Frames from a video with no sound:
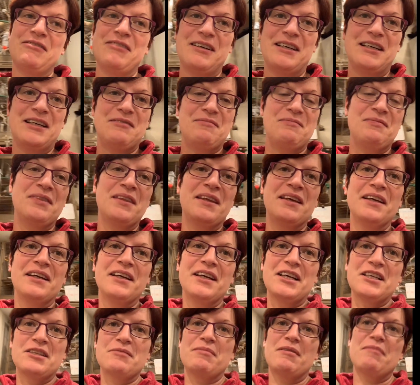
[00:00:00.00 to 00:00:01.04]

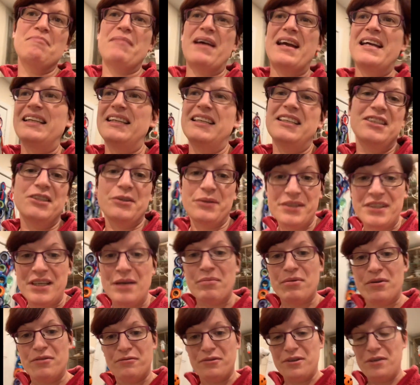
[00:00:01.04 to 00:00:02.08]
has been made into a
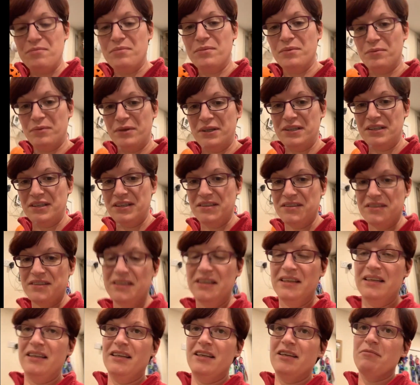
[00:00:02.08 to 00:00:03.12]
separate room, which is
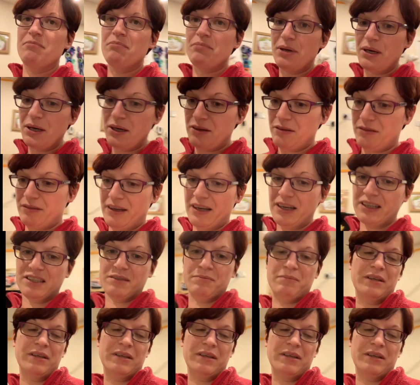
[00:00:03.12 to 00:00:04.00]
perfect